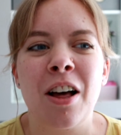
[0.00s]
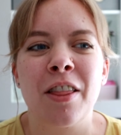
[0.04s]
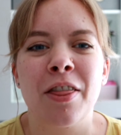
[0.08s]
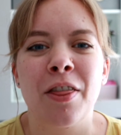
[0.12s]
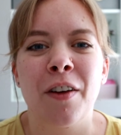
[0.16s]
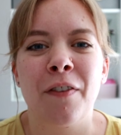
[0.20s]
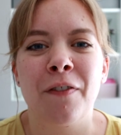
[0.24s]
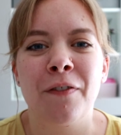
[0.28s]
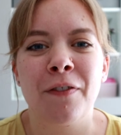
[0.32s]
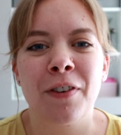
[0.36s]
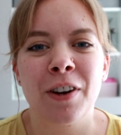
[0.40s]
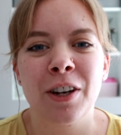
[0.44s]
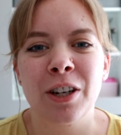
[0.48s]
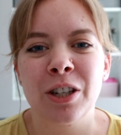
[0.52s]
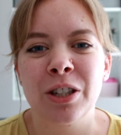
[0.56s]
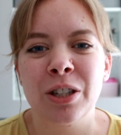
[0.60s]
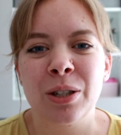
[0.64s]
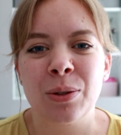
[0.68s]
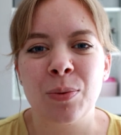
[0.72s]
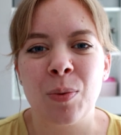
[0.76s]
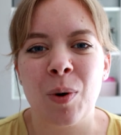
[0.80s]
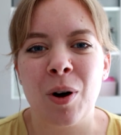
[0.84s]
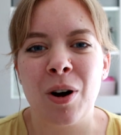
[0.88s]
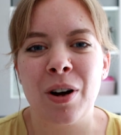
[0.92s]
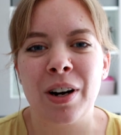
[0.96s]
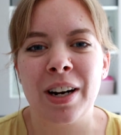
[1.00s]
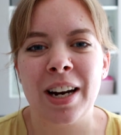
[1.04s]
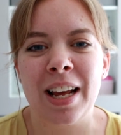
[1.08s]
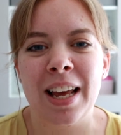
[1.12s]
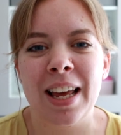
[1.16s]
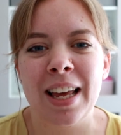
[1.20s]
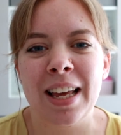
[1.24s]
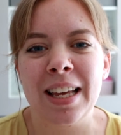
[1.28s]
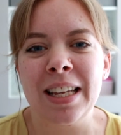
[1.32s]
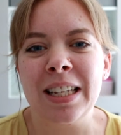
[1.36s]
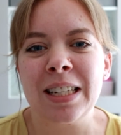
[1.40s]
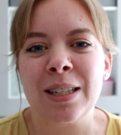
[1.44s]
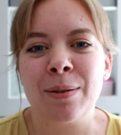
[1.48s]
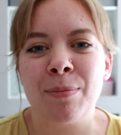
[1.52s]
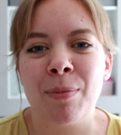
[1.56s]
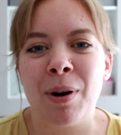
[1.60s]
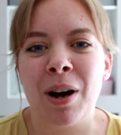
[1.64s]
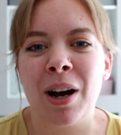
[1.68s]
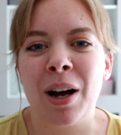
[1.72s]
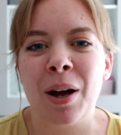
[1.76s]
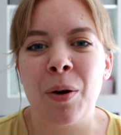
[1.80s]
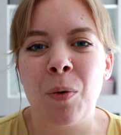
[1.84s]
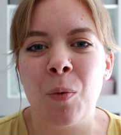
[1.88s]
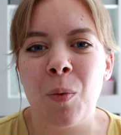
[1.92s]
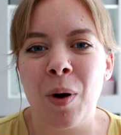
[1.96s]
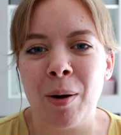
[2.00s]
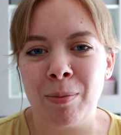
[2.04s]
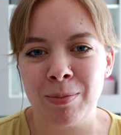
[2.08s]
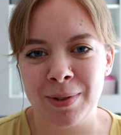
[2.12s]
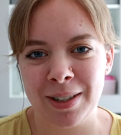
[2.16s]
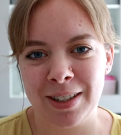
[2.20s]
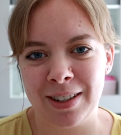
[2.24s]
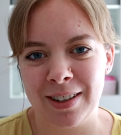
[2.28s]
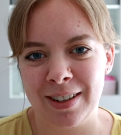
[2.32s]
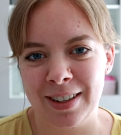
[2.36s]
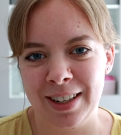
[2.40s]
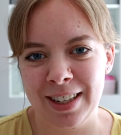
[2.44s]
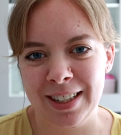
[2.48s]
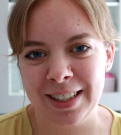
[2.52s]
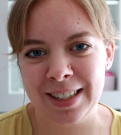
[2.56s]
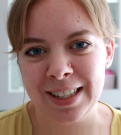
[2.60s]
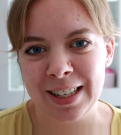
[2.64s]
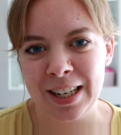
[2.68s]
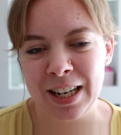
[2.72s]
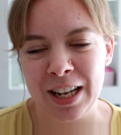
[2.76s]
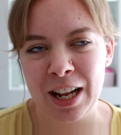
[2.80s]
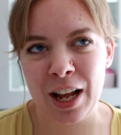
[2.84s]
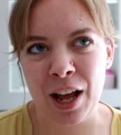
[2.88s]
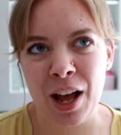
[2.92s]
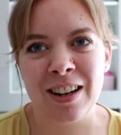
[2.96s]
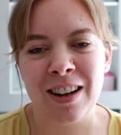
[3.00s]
The first one is my website.